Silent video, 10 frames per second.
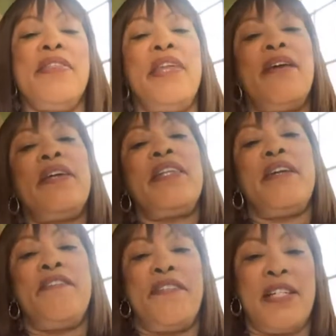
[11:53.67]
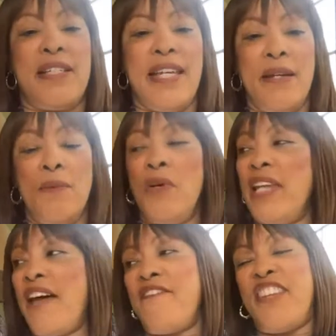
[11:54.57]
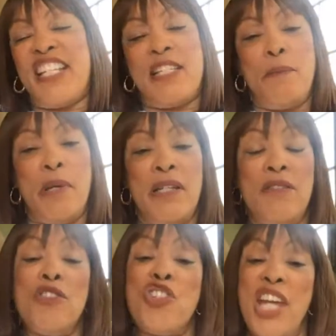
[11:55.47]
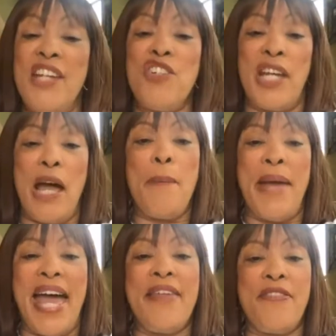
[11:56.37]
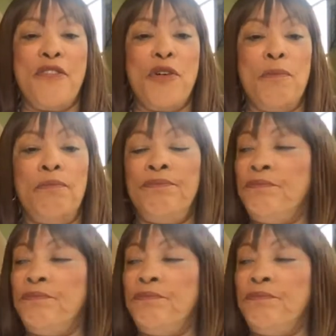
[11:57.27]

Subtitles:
They're in there fixing, well, not fixing, but changing our bathroom.